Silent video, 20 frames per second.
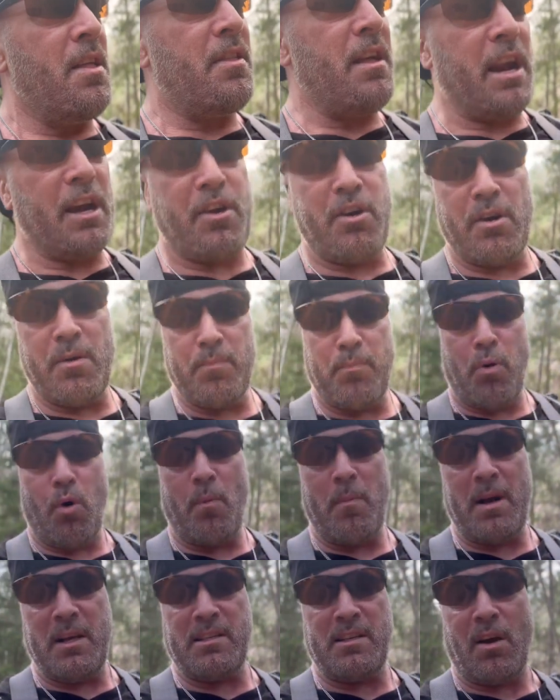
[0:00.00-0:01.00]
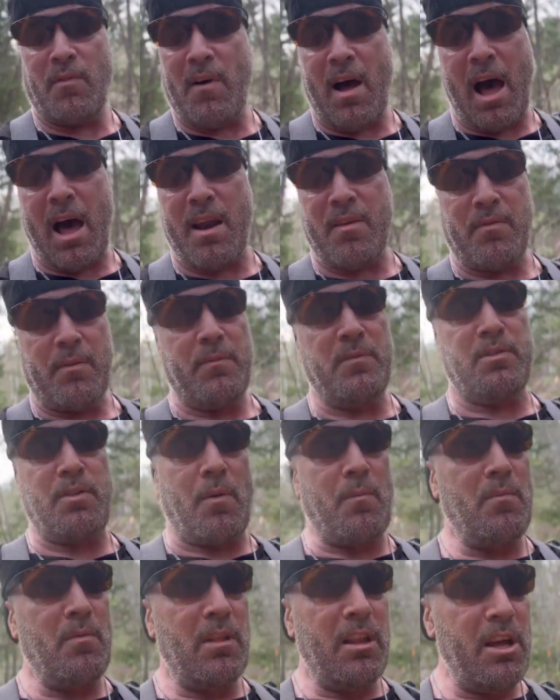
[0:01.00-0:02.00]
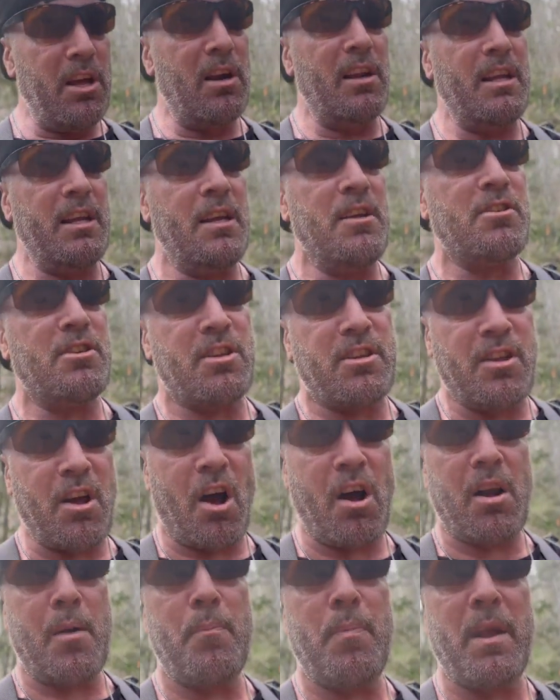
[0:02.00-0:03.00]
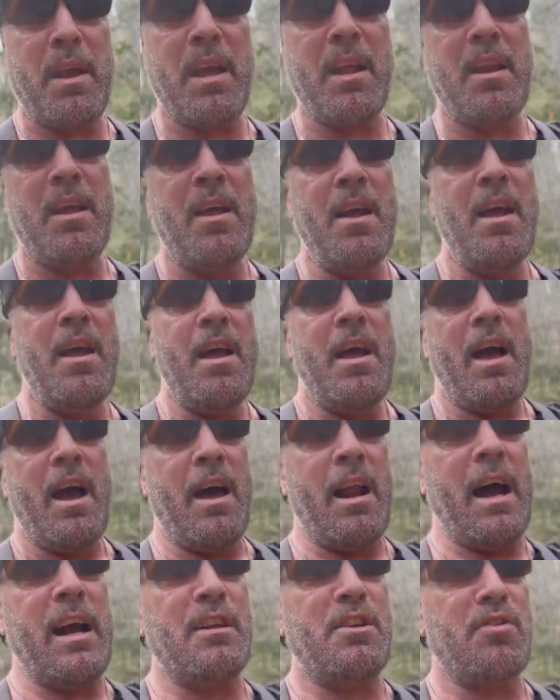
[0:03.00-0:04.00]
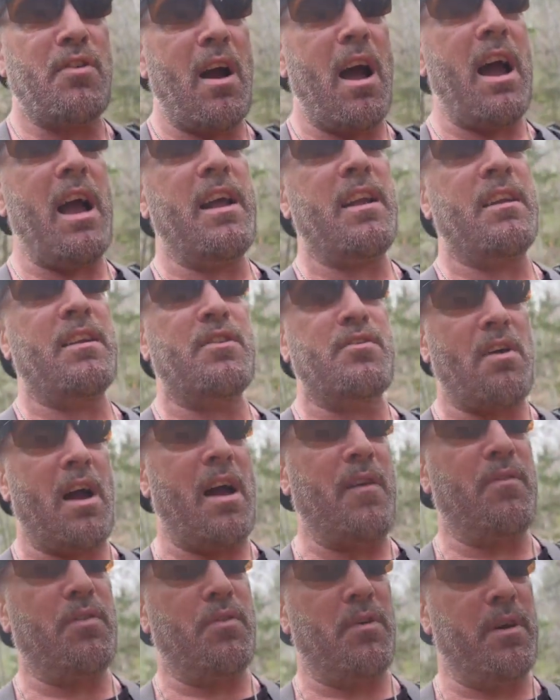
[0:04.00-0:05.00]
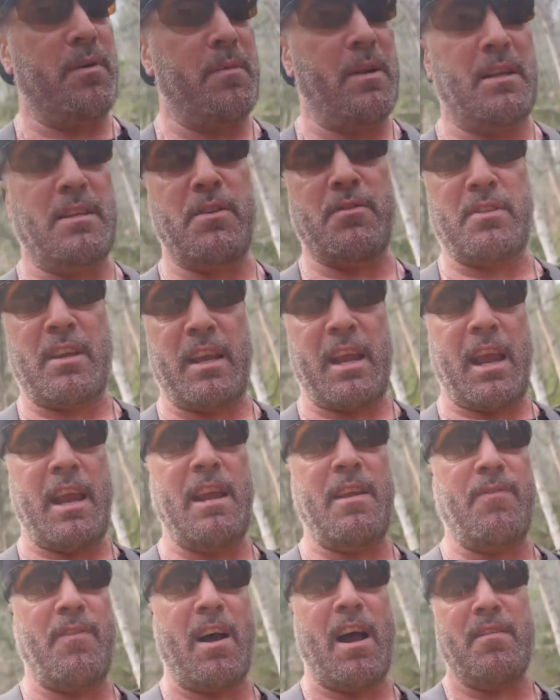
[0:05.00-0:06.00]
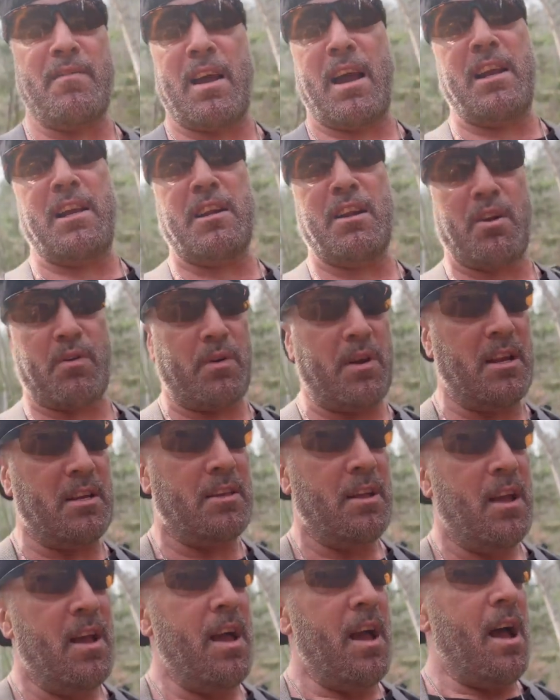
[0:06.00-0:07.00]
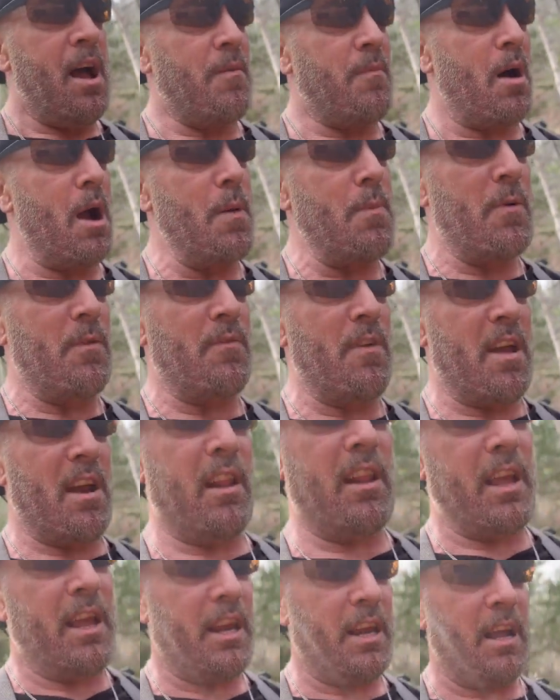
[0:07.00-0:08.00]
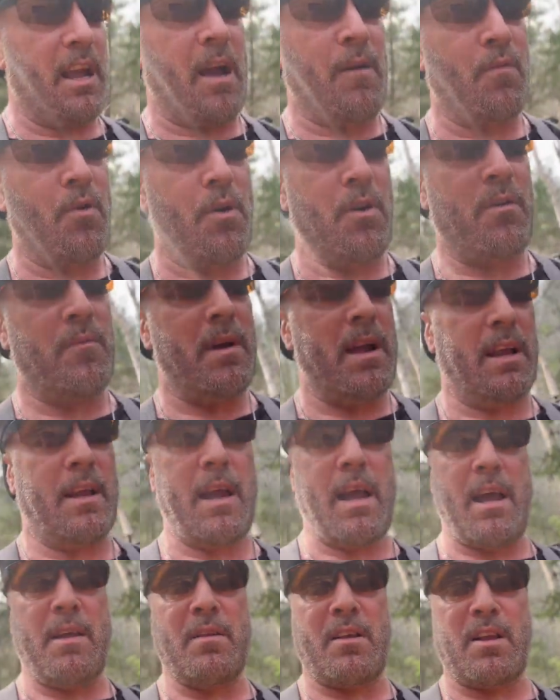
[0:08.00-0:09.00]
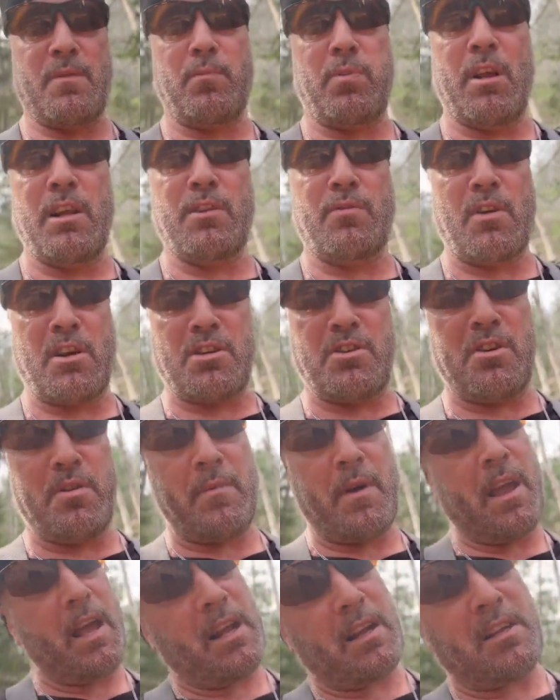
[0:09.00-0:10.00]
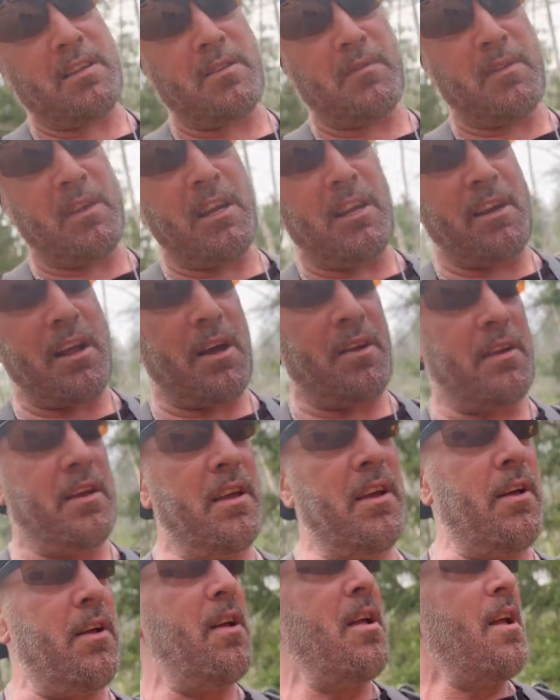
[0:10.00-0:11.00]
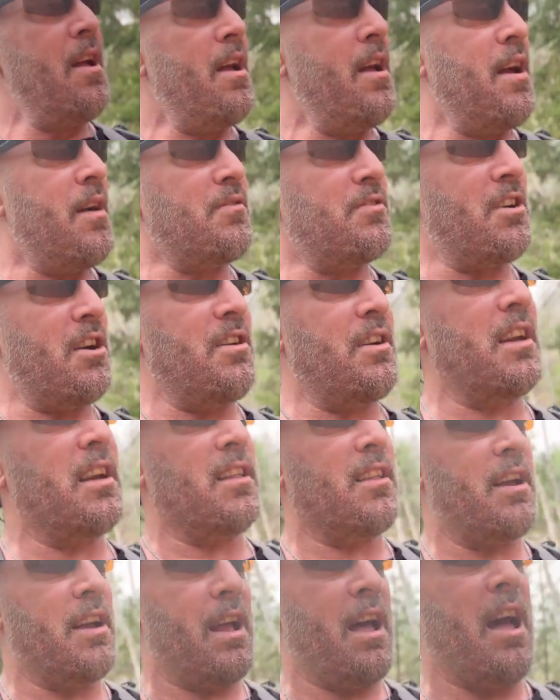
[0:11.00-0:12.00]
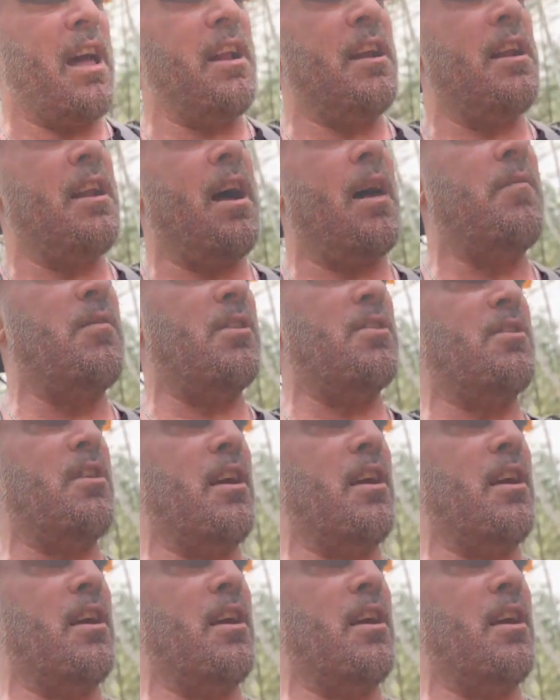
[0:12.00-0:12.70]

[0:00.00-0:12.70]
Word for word: that I couldn't pull myself out of them. So I'm literally stuck pinned. And I tried and tried for 20 minutes. It was like 85, 90 degrees. I'm hyperventilating. I'm going, my God, because blood's rushing to my head because I'm leaning down the hill. I'm starting to get lightheaded. I'm just